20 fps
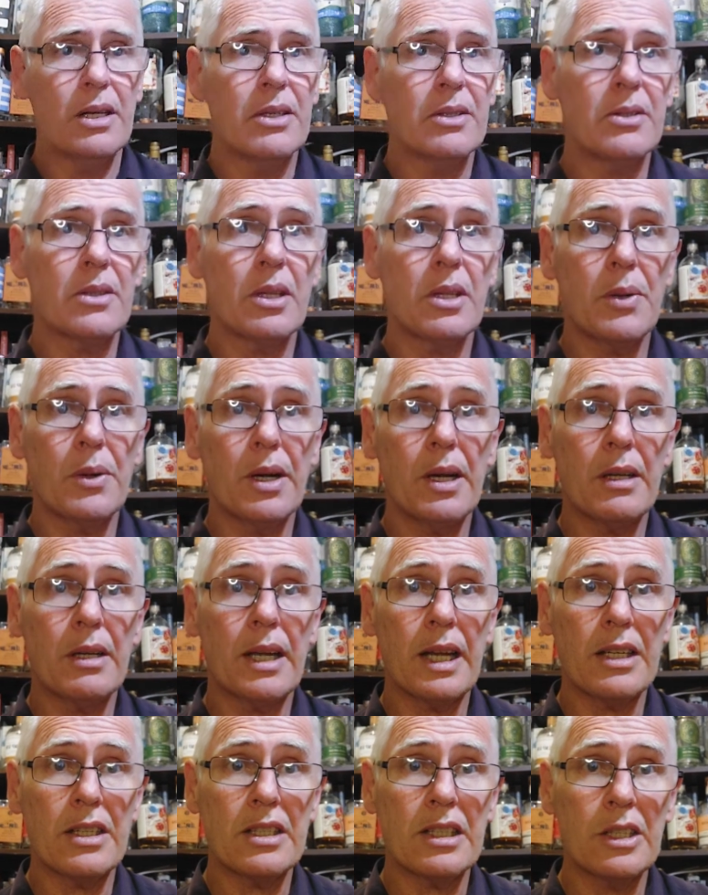So there are
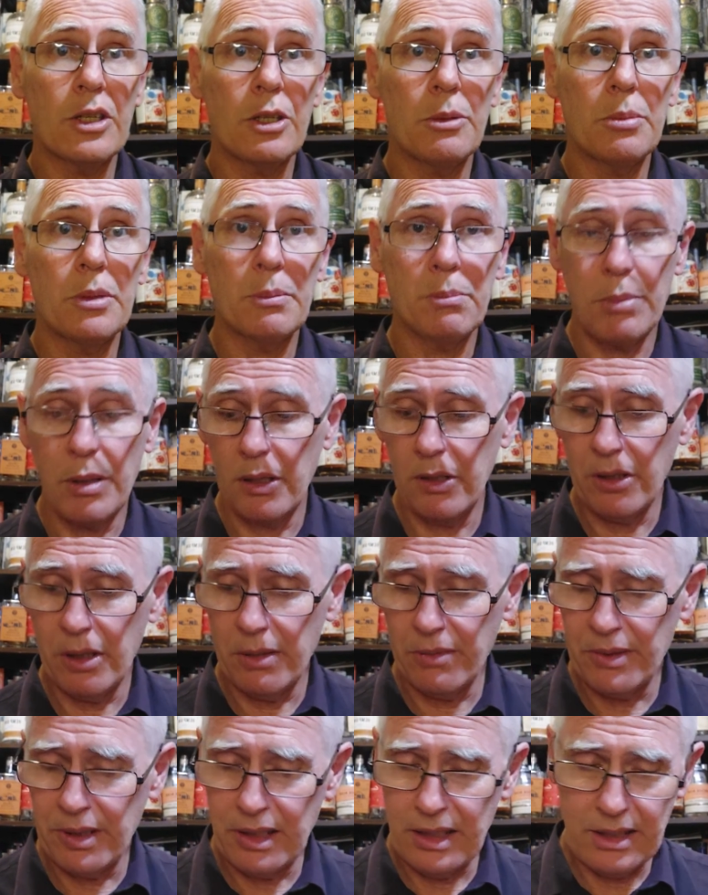actually urban
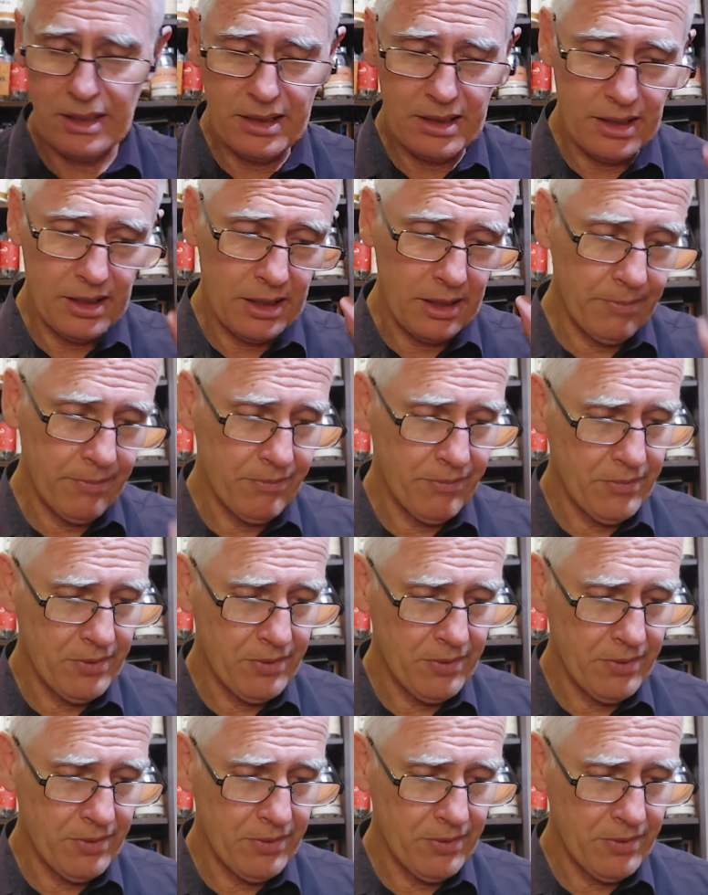beehives in Sydney.